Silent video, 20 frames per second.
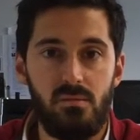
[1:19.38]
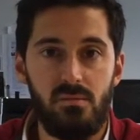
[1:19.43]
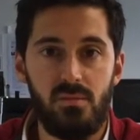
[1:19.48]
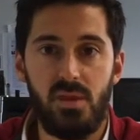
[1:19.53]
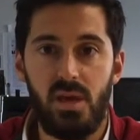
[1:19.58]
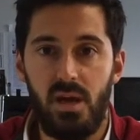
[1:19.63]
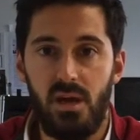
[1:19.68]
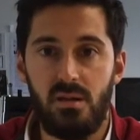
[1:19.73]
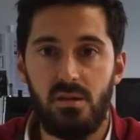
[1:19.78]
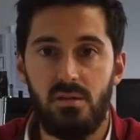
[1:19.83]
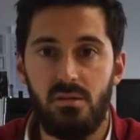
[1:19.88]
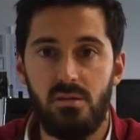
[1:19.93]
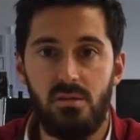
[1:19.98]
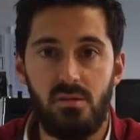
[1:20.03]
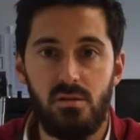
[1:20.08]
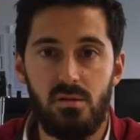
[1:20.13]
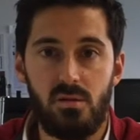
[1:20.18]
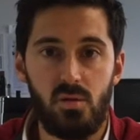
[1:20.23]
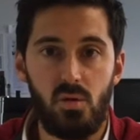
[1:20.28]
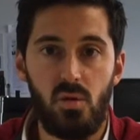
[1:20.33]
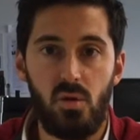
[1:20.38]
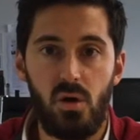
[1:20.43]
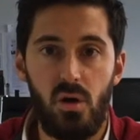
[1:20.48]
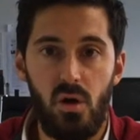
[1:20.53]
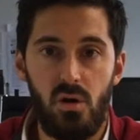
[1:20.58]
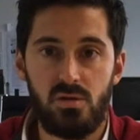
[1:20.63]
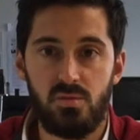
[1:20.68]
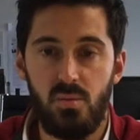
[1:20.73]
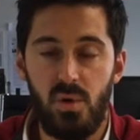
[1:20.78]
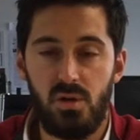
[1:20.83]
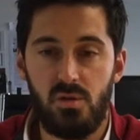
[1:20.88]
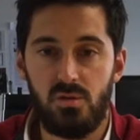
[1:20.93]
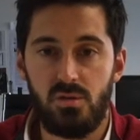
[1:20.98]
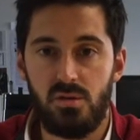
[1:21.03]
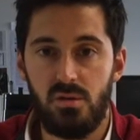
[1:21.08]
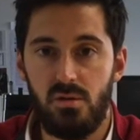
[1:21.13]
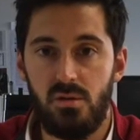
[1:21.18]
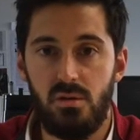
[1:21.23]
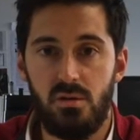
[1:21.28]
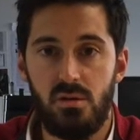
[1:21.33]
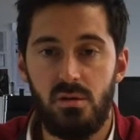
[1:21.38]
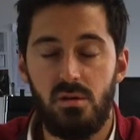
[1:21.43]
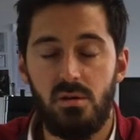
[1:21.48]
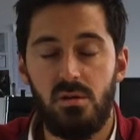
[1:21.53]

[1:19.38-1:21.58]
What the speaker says: that the total cost minus the